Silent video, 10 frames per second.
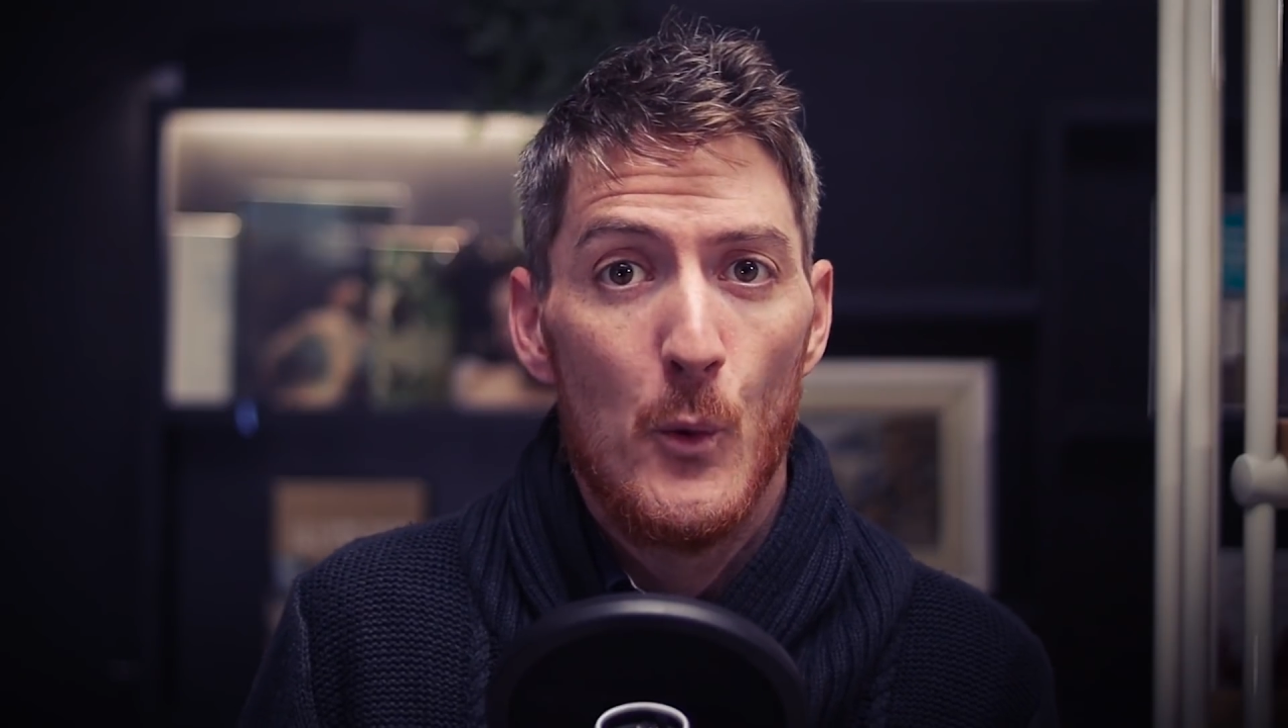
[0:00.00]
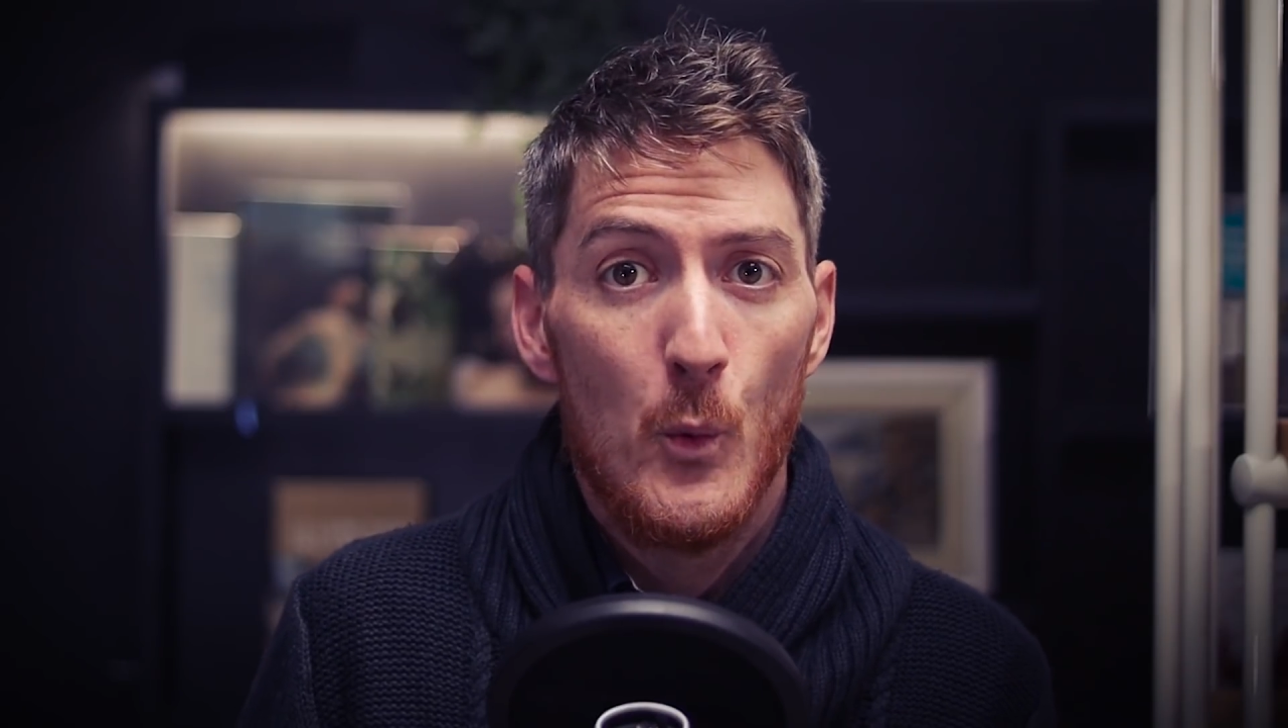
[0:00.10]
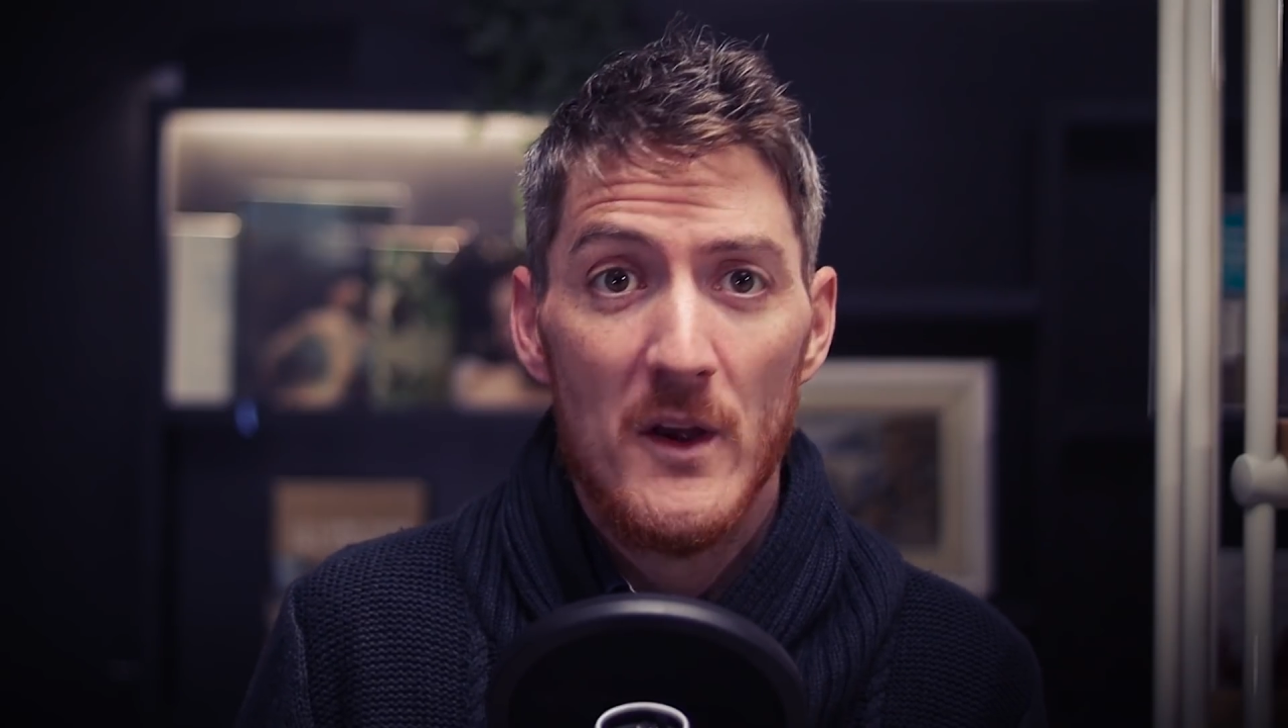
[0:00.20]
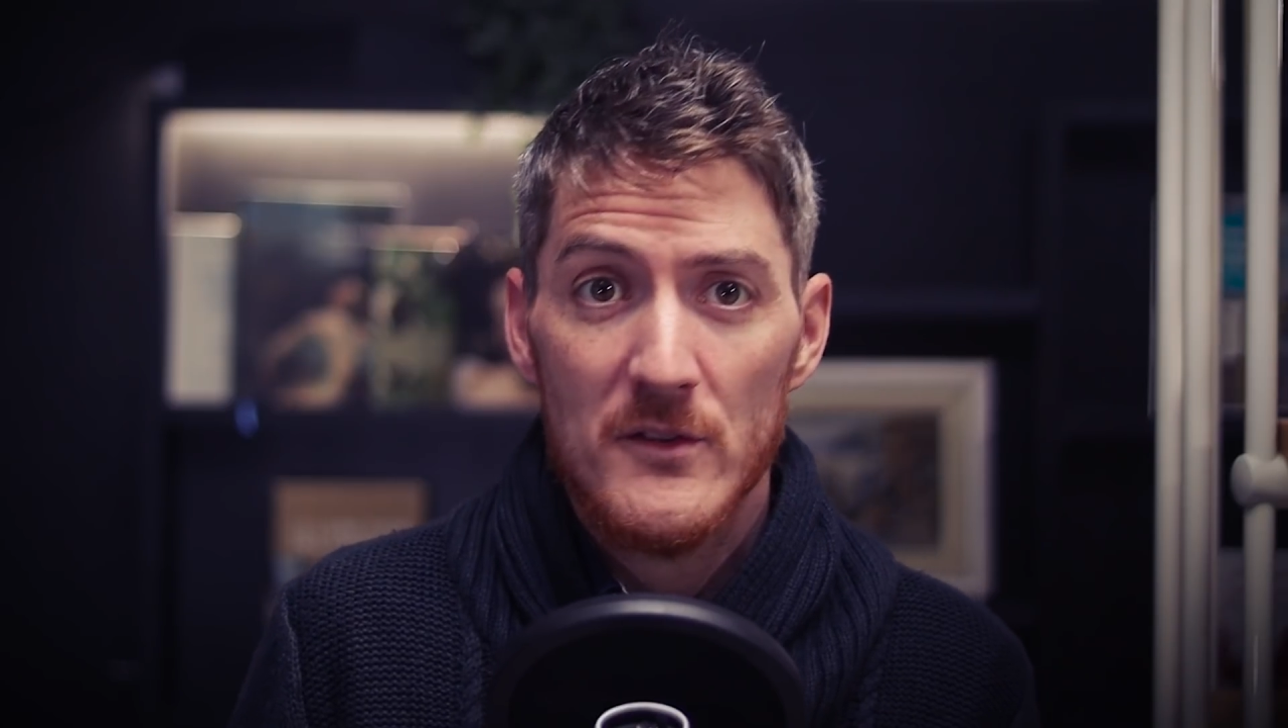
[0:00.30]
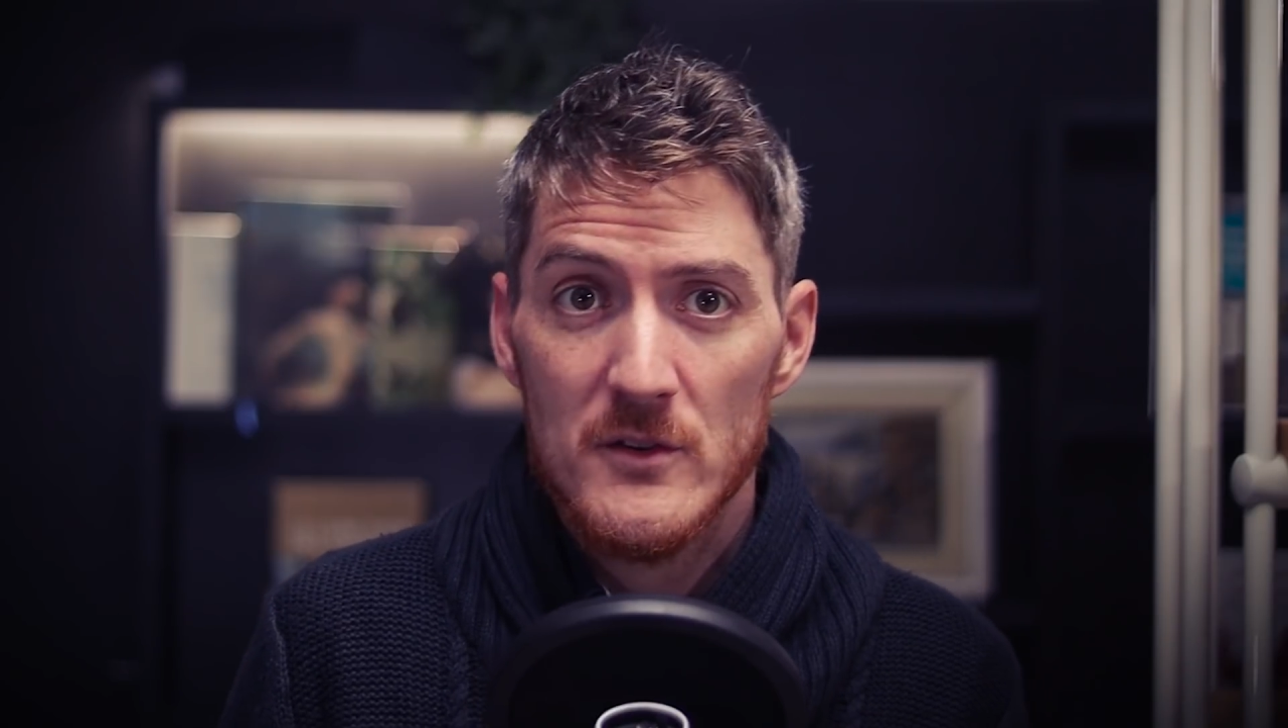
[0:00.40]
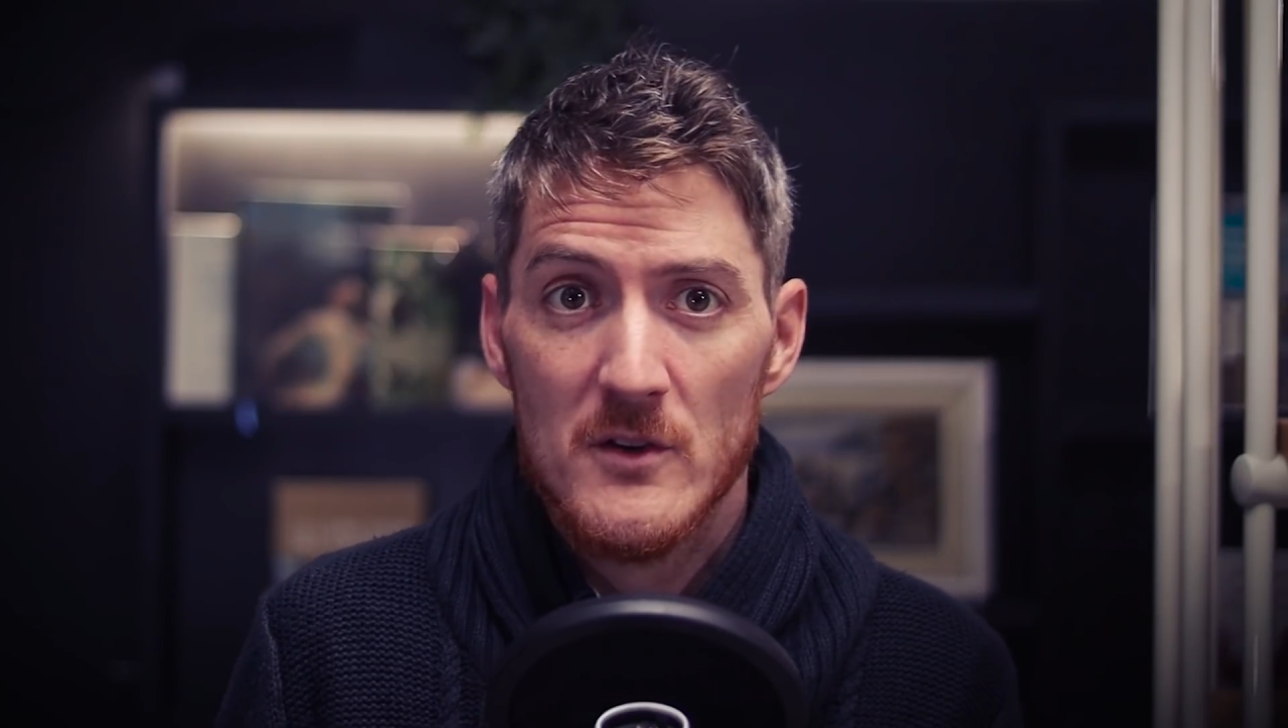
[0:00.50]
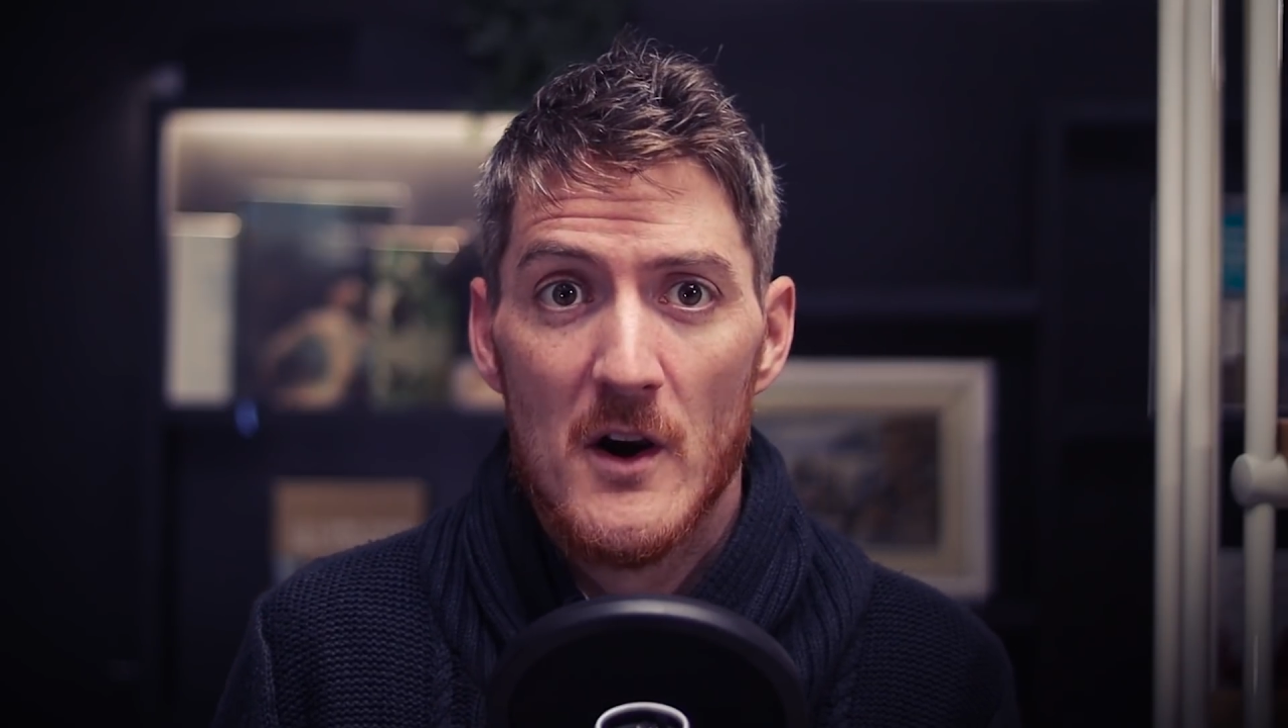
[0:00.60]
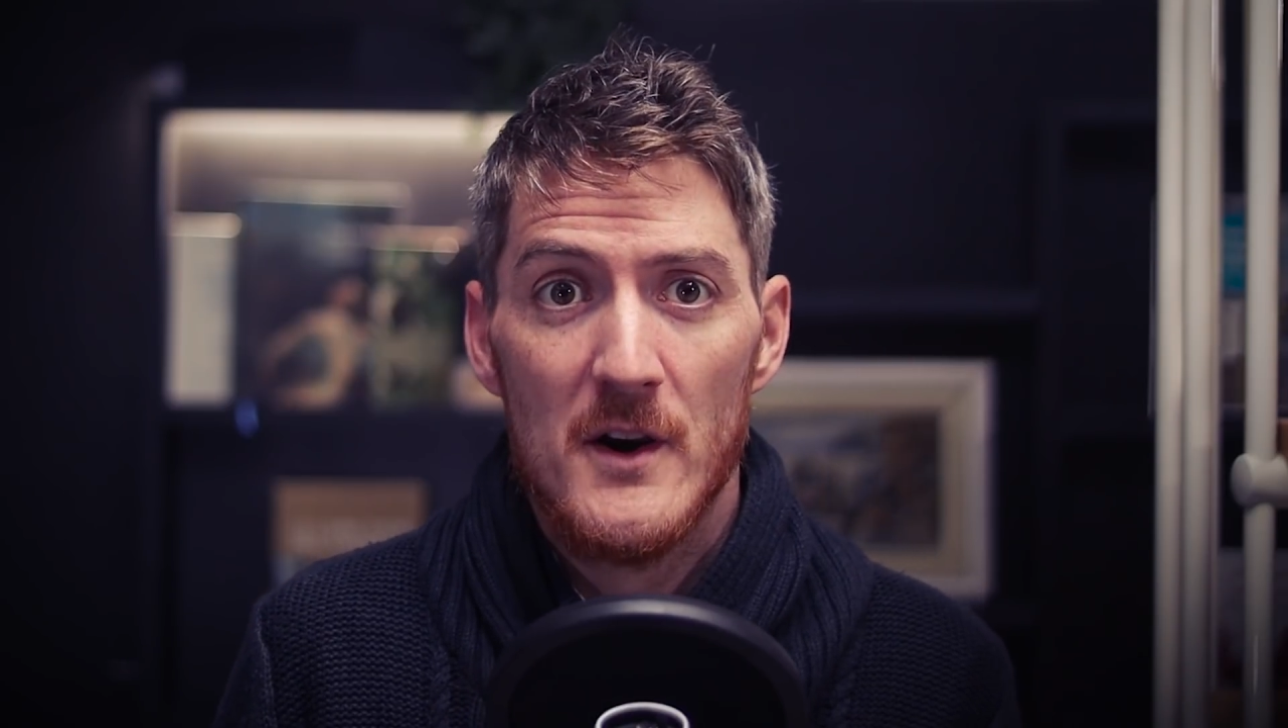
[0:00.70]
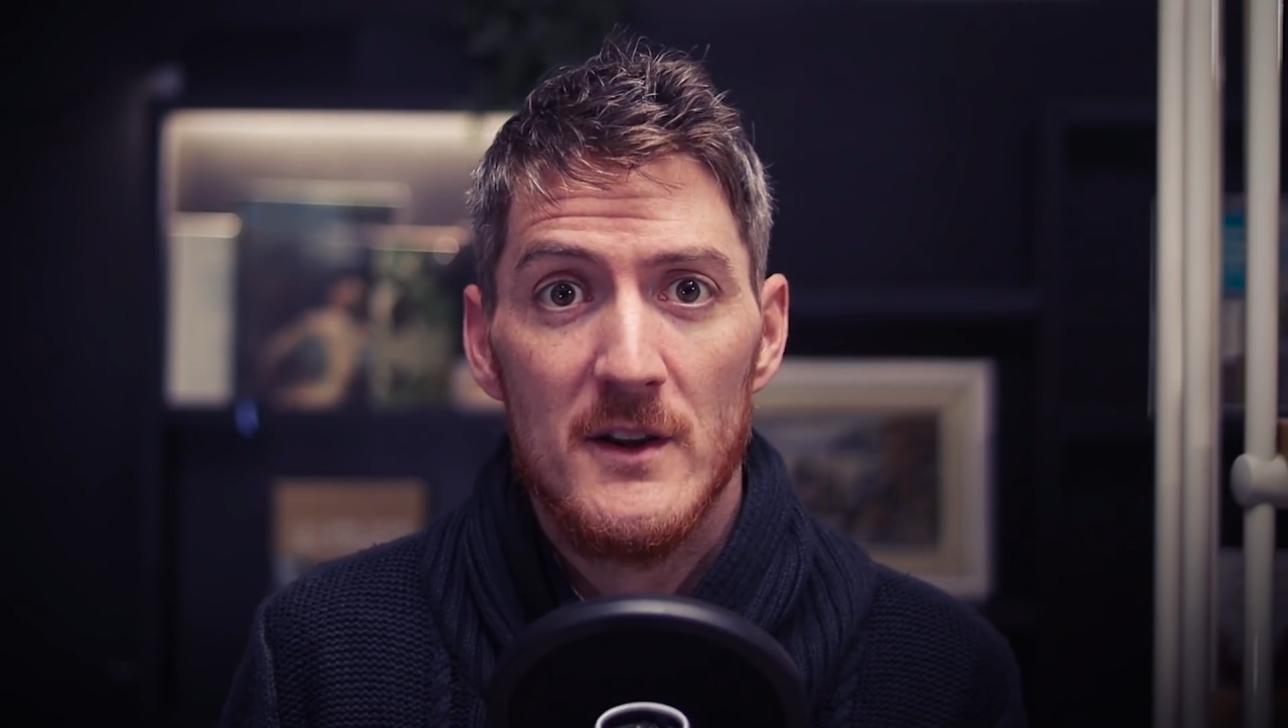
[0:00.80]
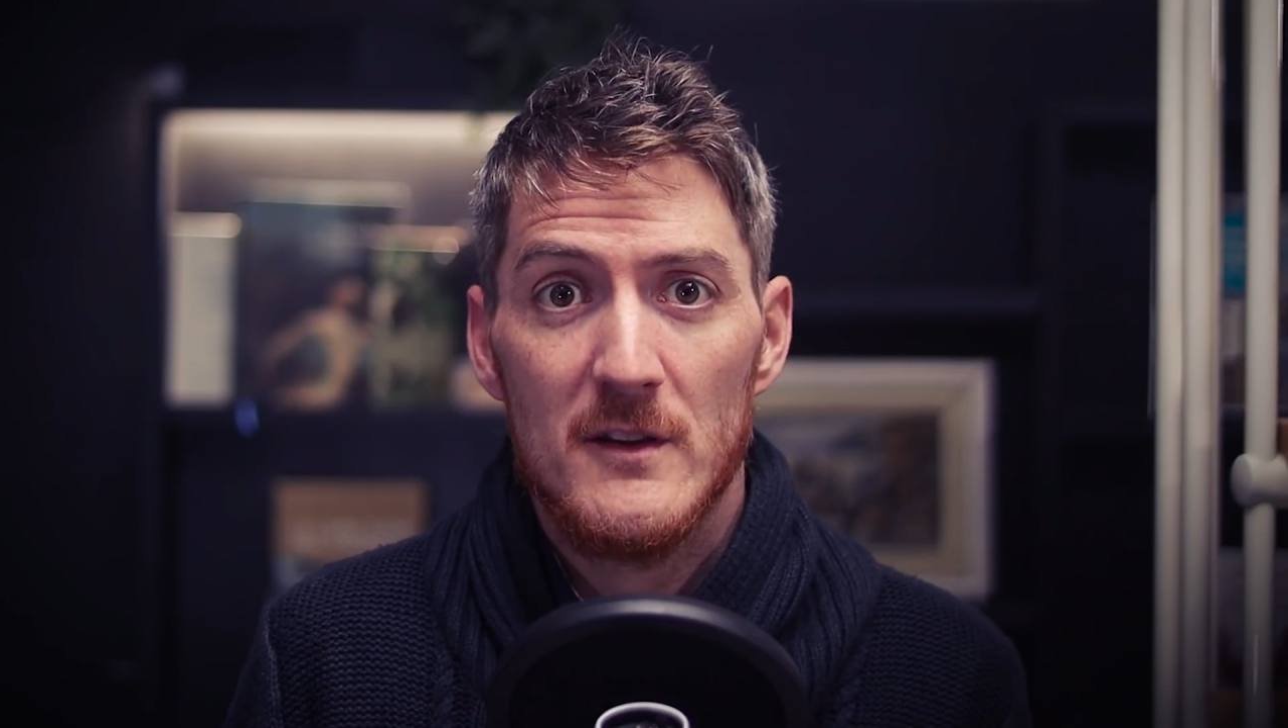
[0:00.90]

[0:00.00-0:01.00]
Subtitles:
Western art